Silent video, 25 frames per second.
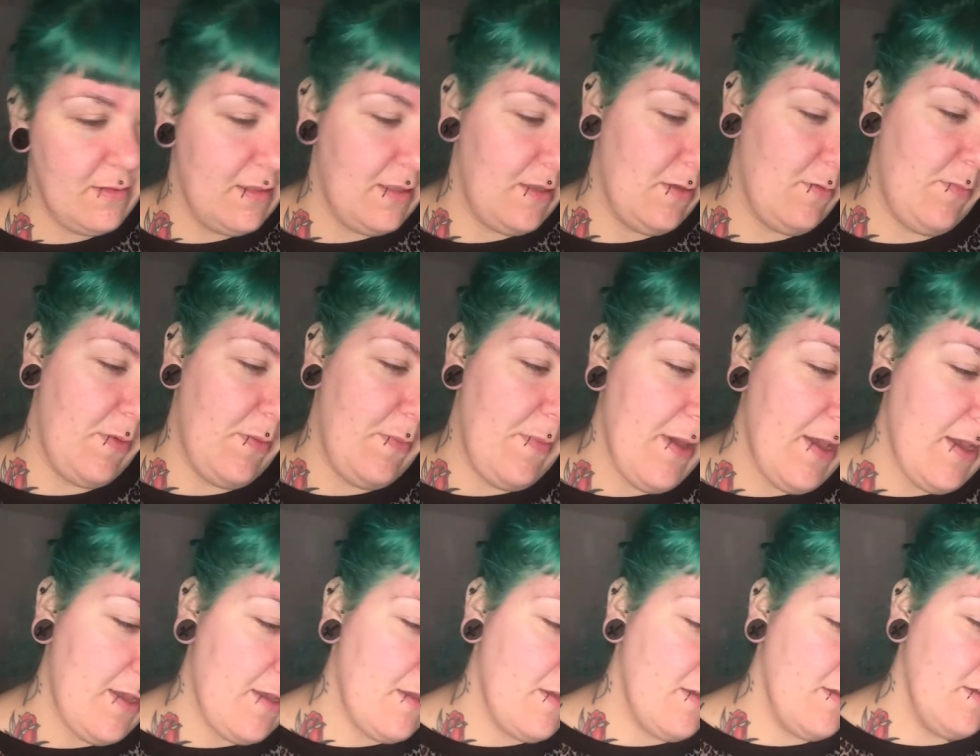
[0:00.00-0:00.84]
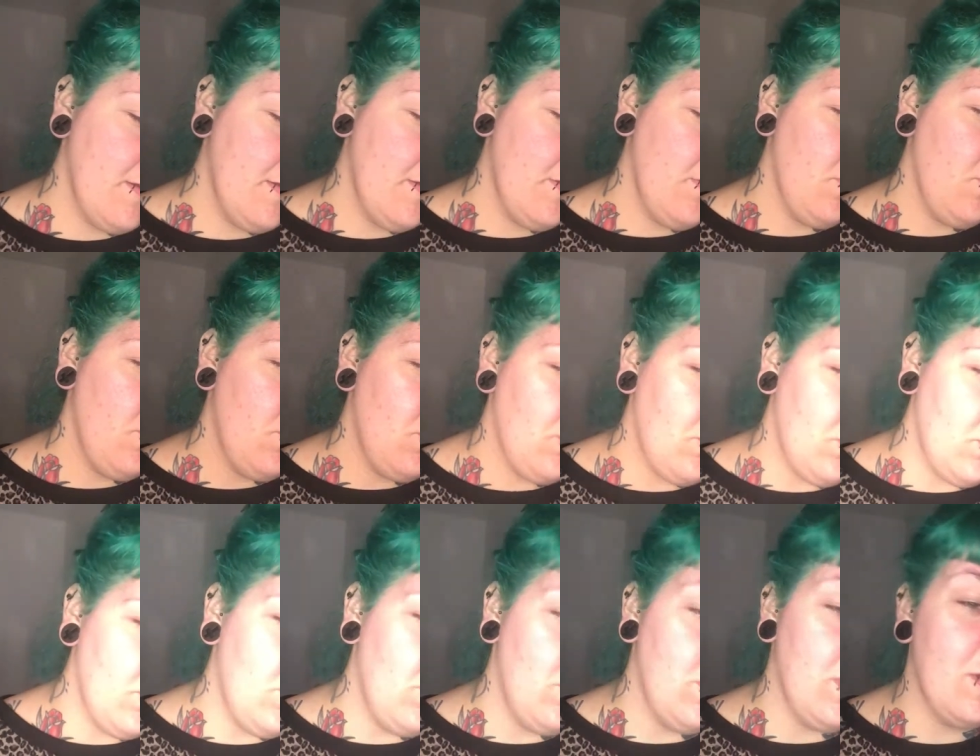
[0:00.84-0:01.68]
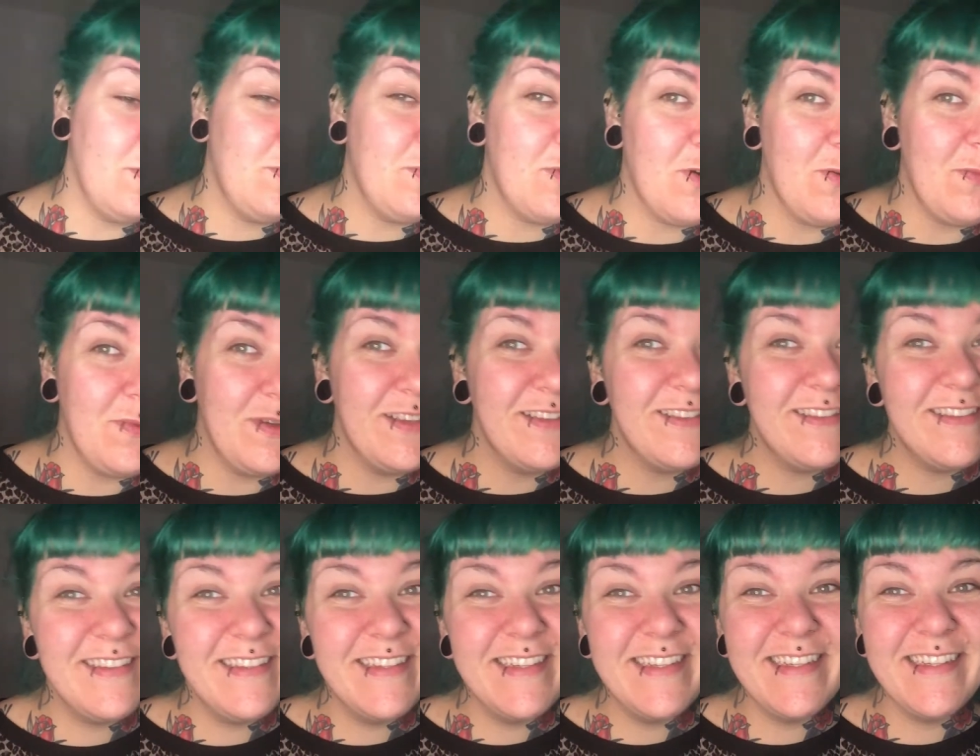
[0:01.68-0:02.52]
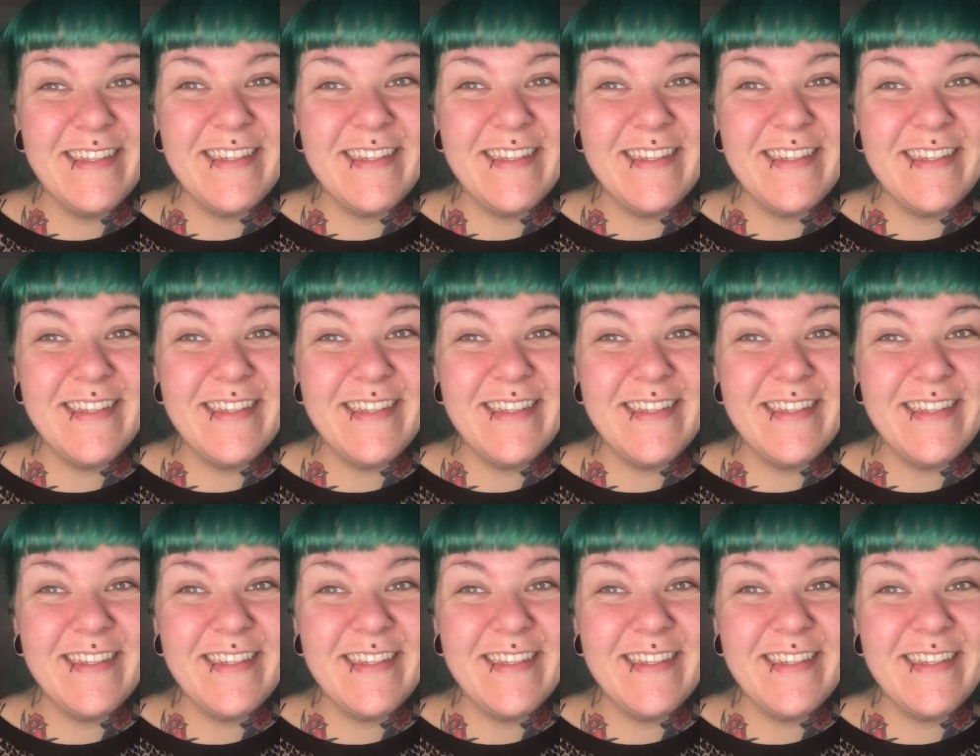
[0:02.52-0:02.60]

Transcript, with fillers: They'll be back soon, I promise.